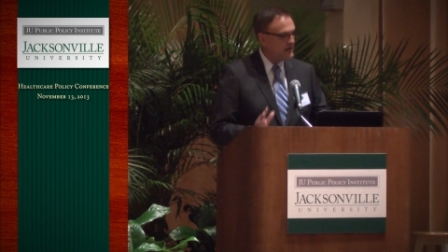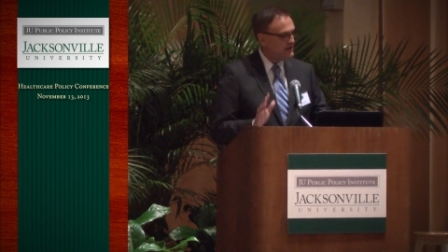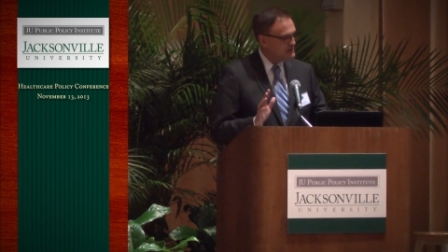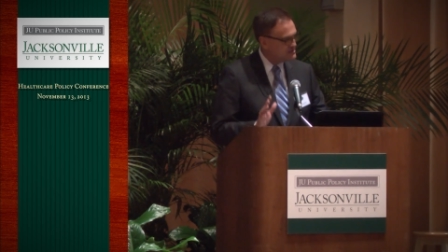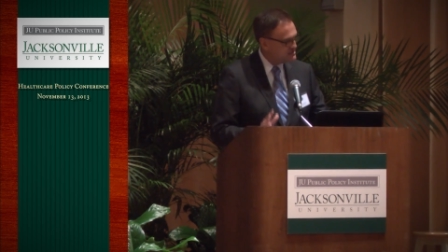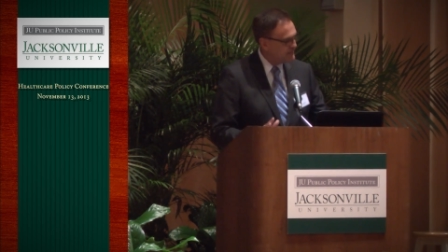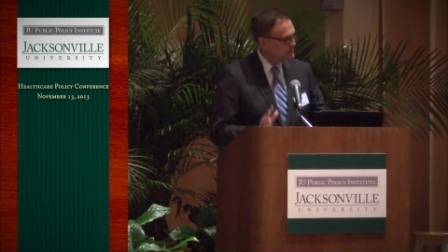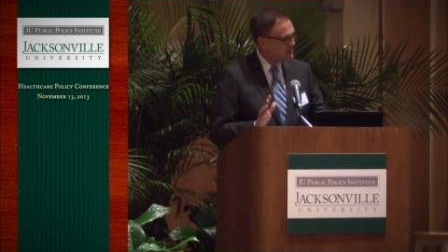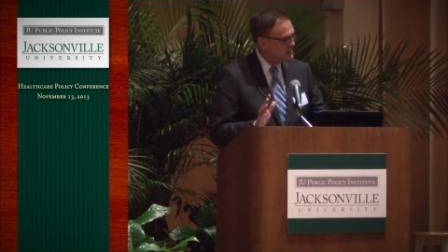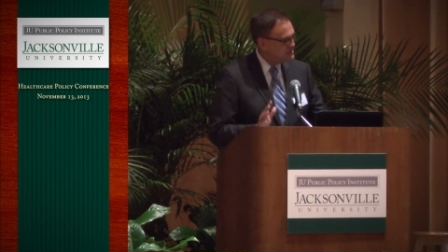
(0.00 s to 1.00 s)
it is
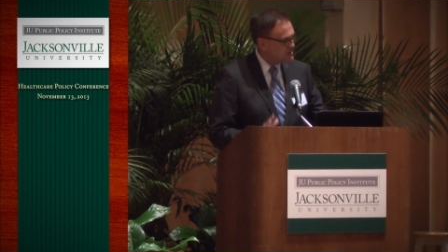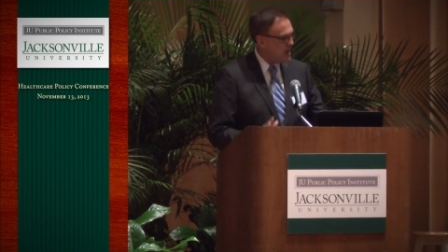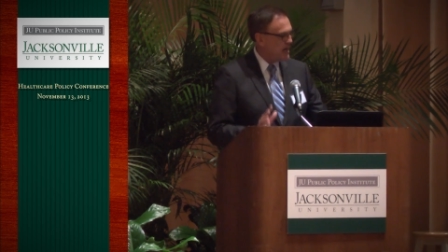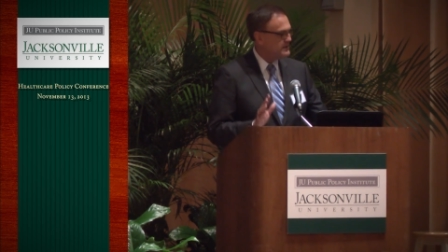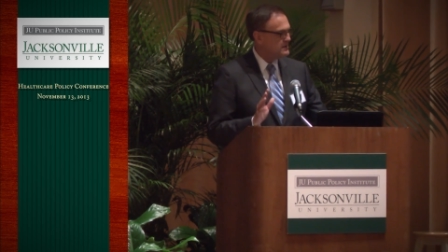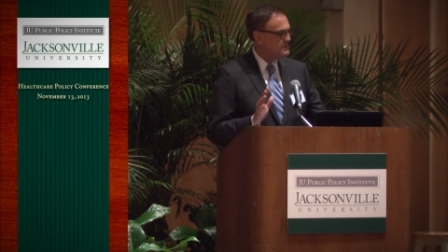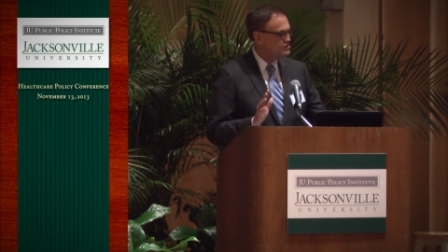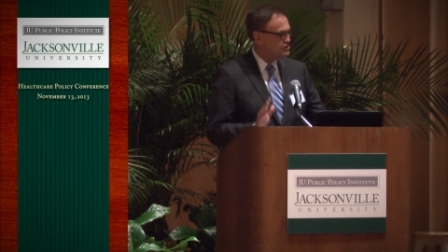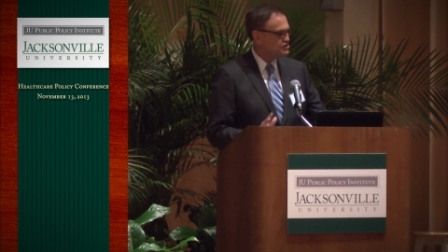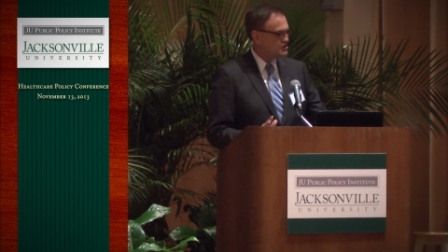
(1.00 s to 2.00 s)
simply
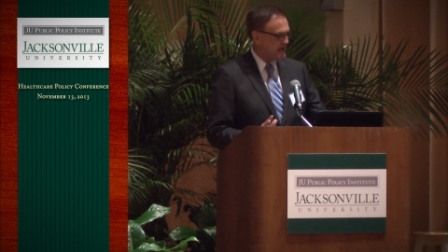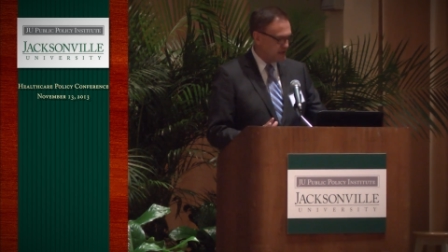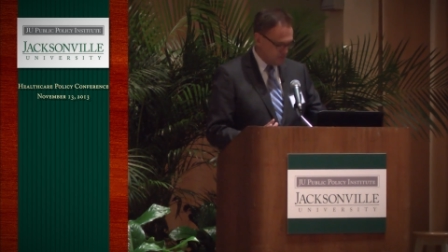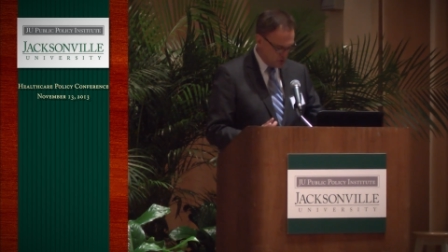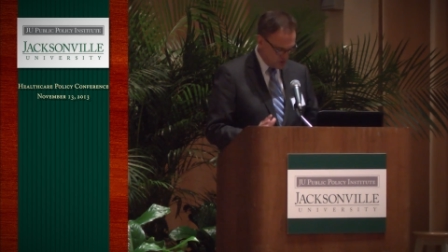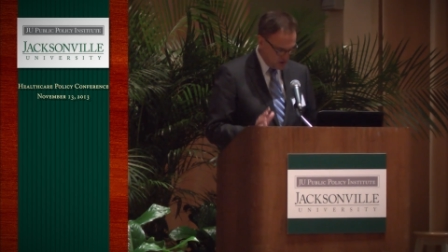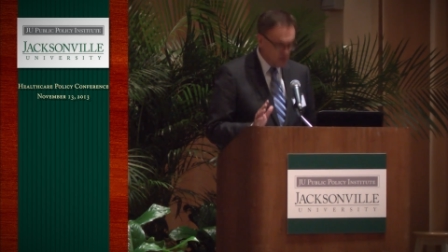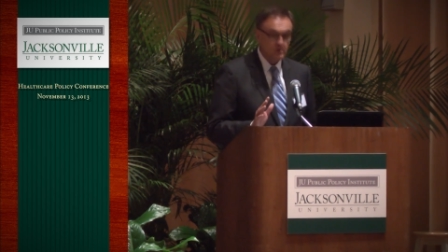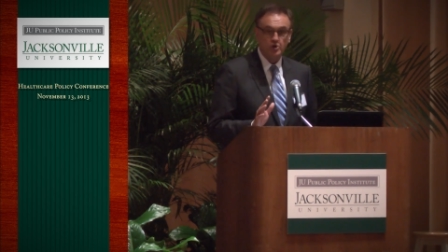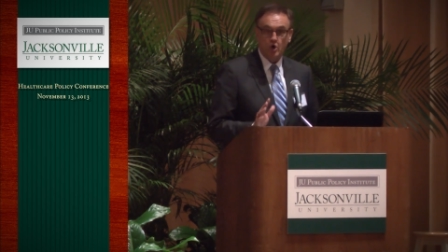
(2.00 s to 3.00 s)
not sustainable
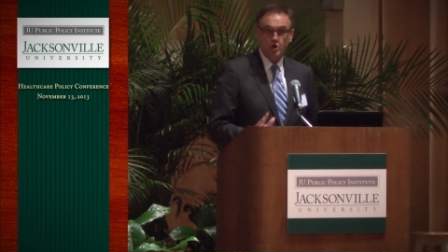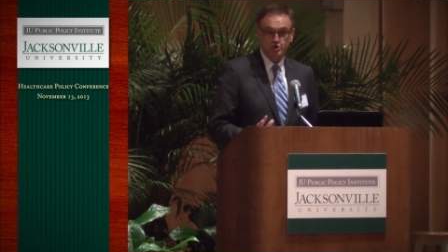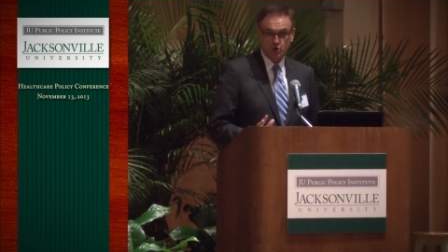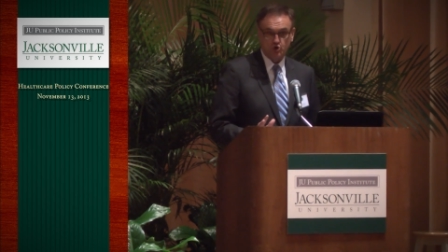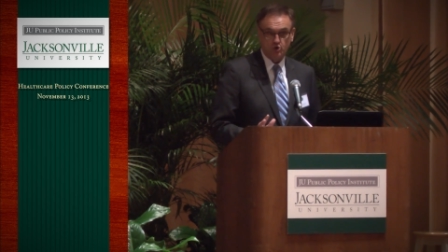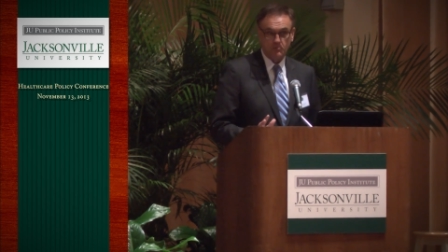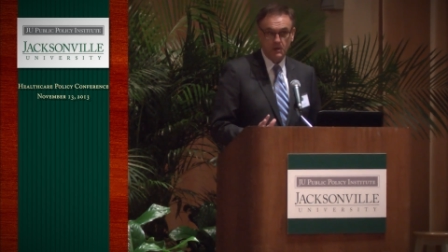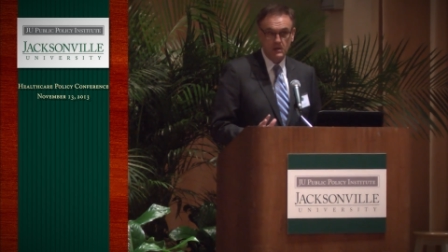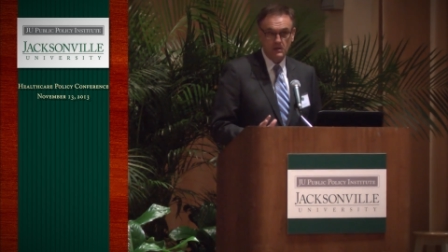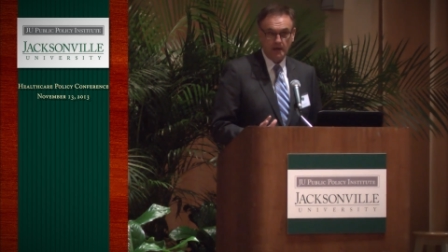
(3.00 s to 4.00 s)
long
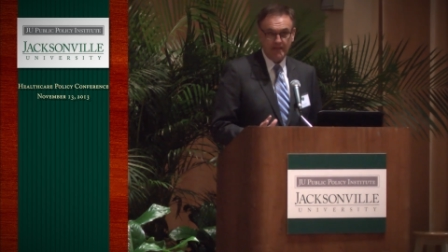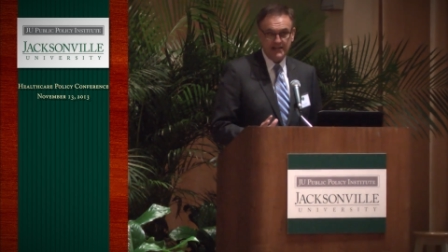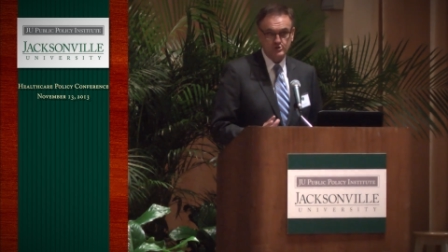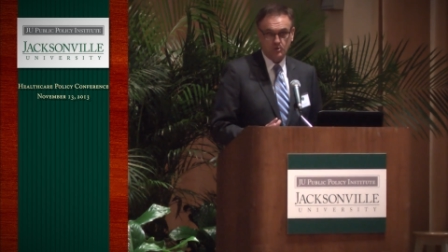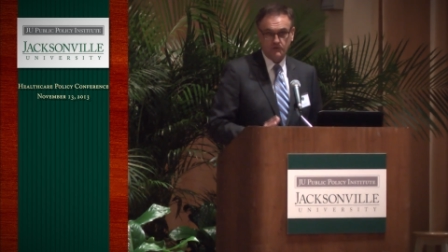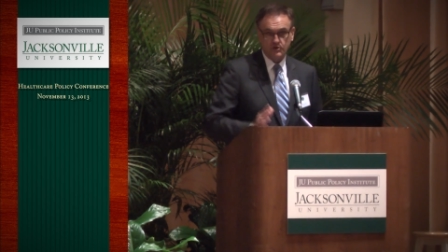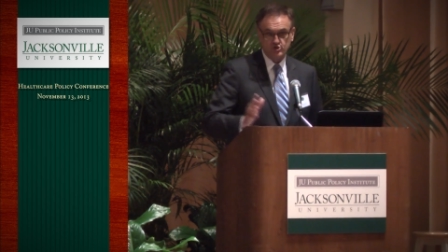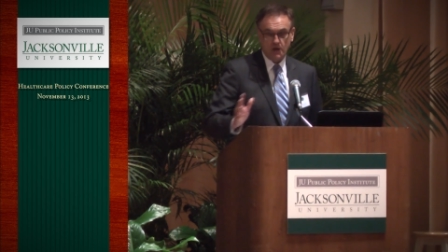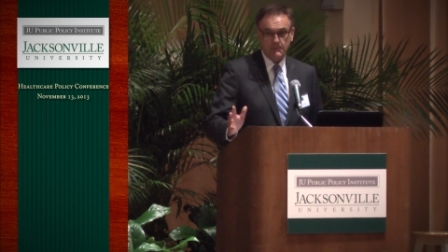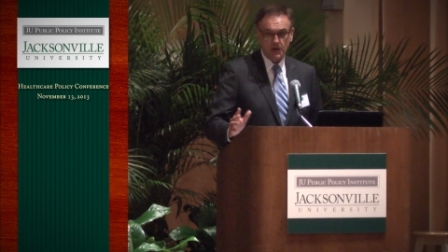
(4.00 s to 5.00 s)
term. And that's sort of the
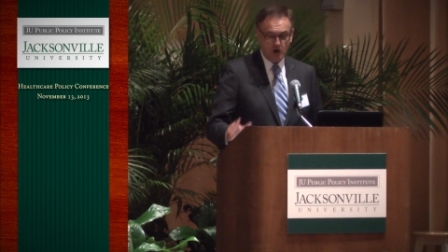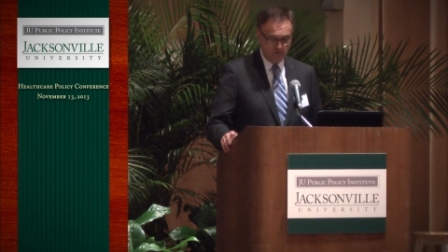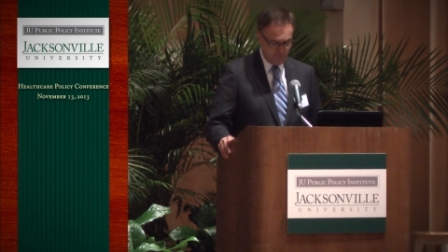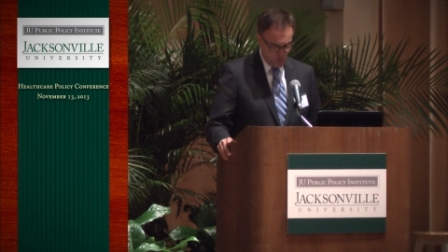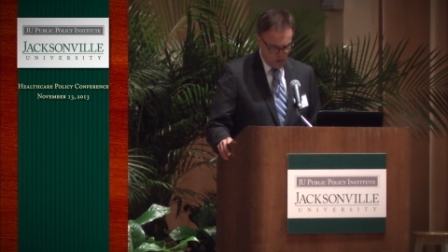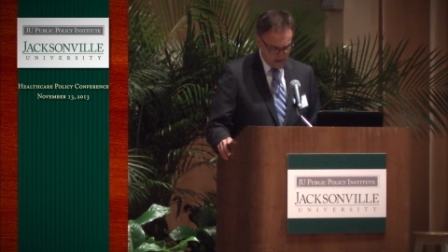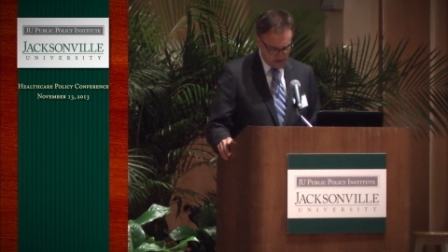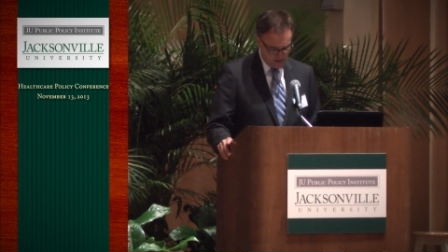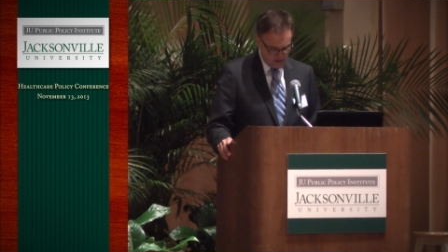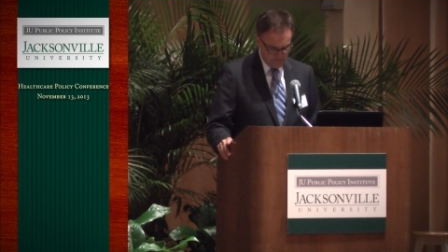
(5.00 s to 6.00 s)
jumping off
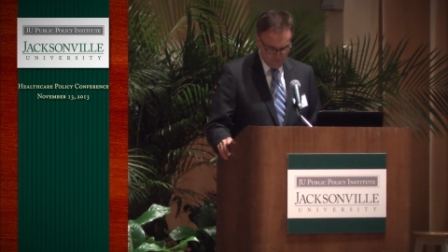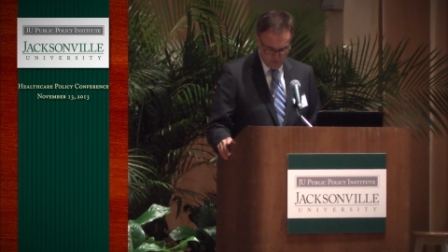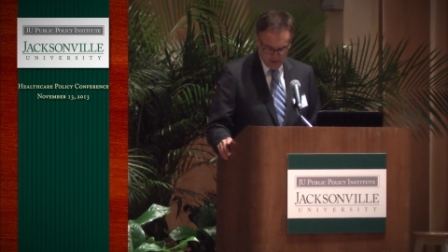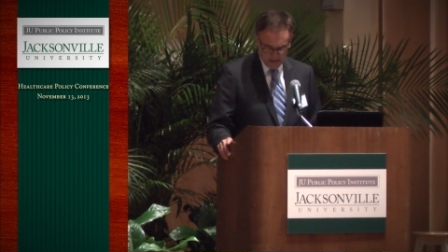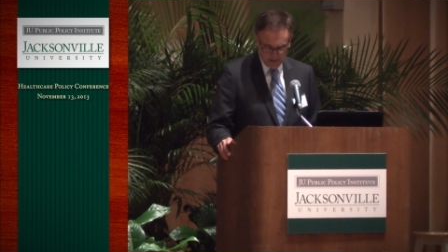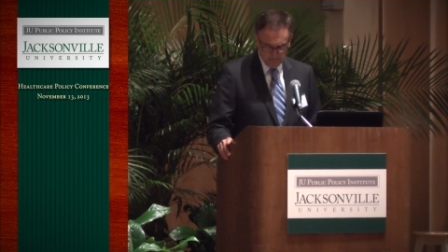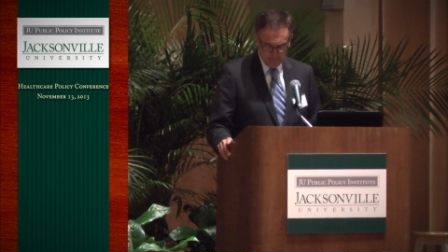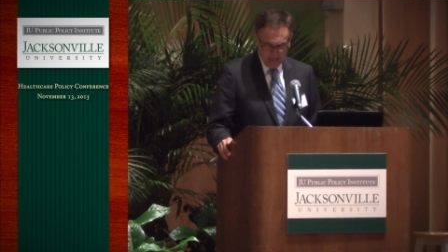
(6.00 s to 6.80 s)
point for me.